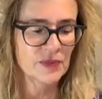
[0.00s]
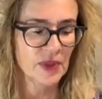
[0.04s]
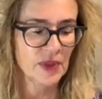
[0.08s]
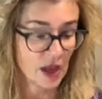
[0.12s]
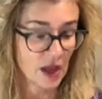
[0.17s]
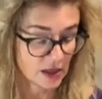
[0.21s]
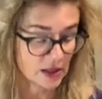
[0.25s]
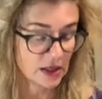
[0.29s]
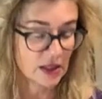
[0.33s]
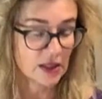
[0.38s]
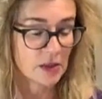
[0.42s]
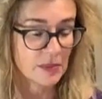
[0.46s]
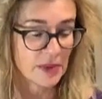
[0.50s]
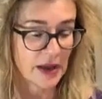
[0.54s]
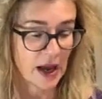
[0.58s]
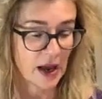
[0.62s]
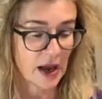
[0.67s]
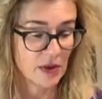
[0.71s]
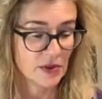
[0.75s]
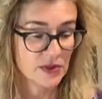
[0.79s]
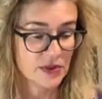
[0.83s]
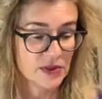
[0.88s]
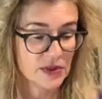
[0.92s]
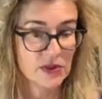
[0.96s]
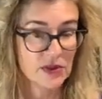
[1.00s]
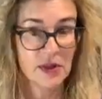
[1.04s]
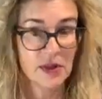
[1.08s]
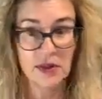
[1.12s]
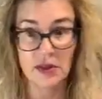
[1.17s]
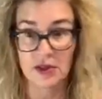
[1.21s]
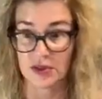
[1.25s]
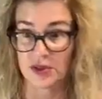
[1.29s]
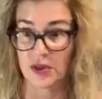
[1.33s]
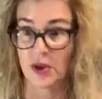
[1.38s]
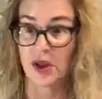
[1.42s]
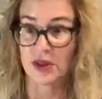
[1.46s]
on Clubhouse. And
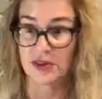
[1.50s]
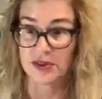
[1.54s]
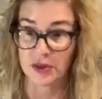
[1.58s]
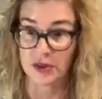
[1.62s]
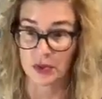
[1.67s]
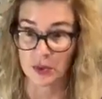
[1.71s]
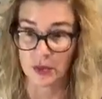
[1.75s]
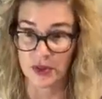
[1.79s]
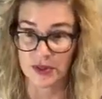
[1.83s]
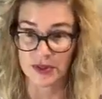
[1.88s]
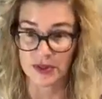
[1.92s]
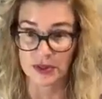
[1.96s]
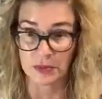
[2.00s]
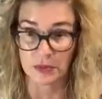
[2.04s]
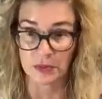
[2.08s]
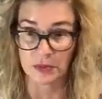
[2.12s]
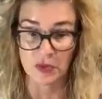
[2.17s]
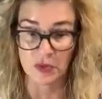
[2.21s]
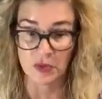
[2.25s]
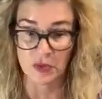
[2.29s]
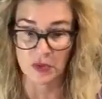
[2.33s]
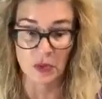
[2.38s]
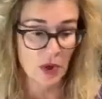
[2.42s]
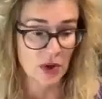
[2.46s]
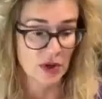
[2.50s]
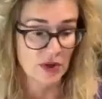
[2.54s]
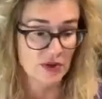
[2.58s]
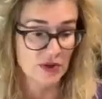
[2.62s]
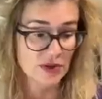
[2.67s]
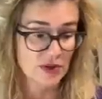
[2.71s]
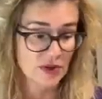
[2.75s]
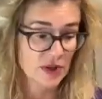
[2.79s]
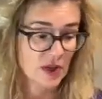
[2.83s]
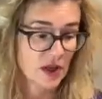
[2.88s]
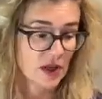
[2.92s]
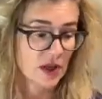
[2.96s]
there's also wisdom, of
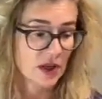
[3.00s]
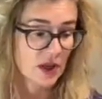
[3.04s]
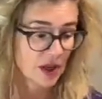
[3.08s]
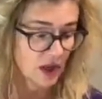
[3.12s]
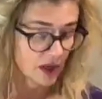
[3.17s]
course,